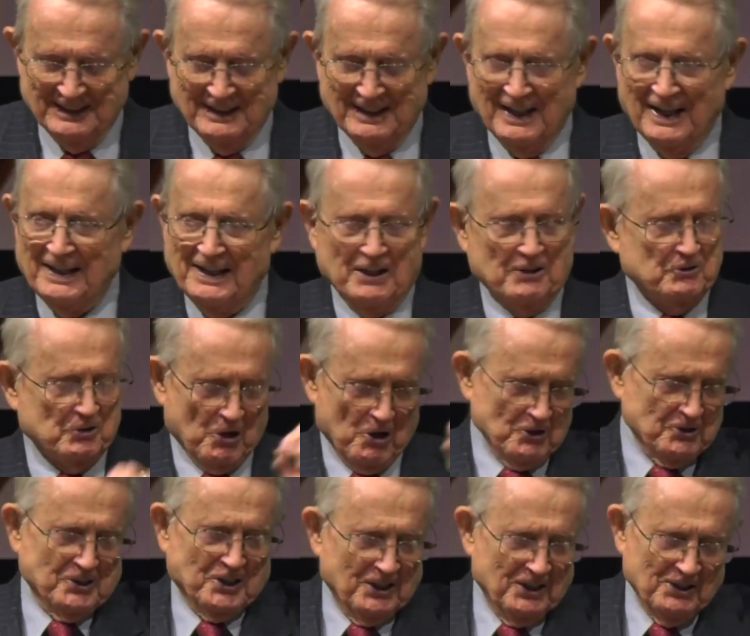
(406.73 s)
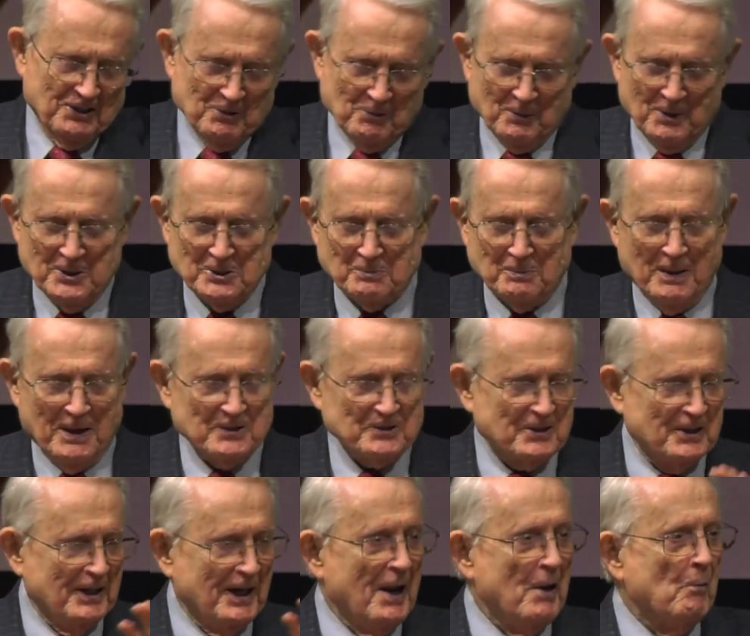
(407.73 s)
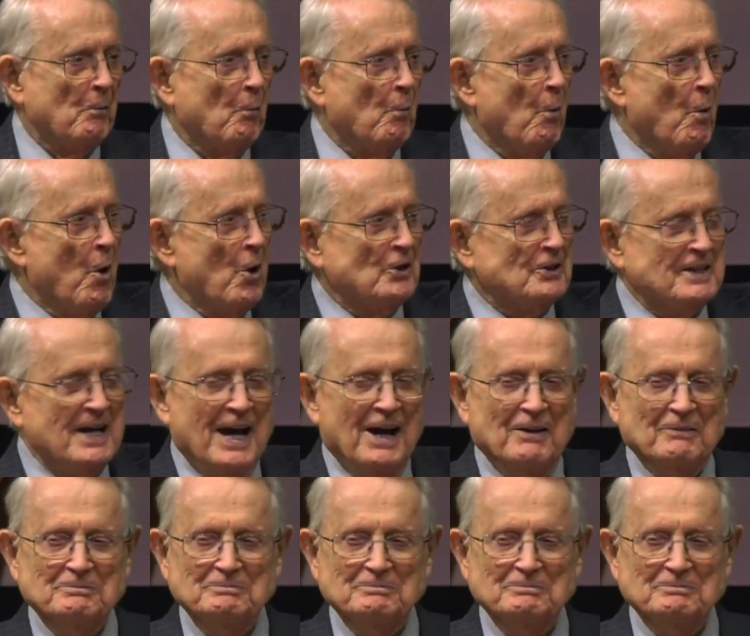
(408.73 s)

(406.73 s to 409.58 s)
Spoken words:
And he tossed it in the wastebasket and walked out.